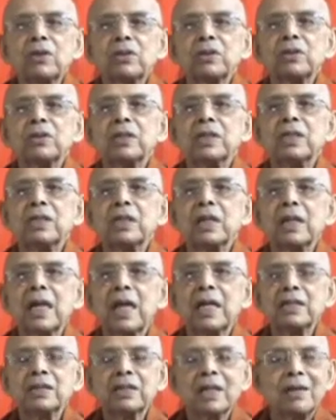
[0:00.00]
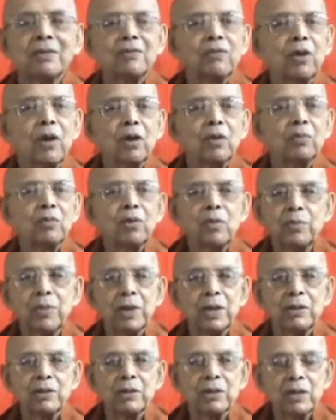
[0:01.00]
see the rise and fall
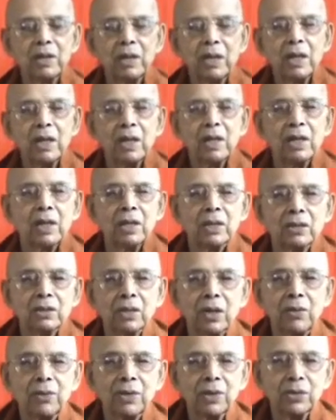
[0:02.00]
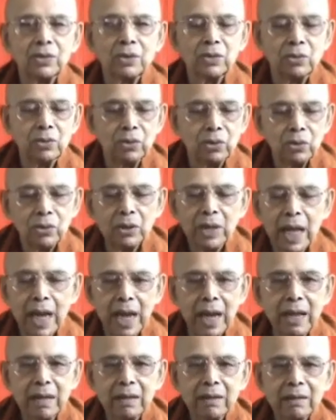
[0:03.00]
movement. So when you do
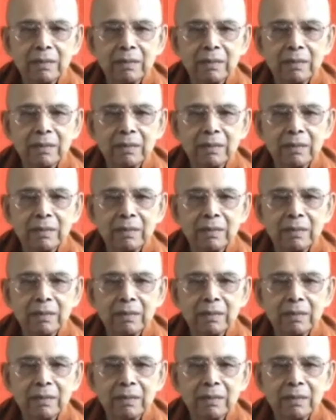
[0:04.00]
that,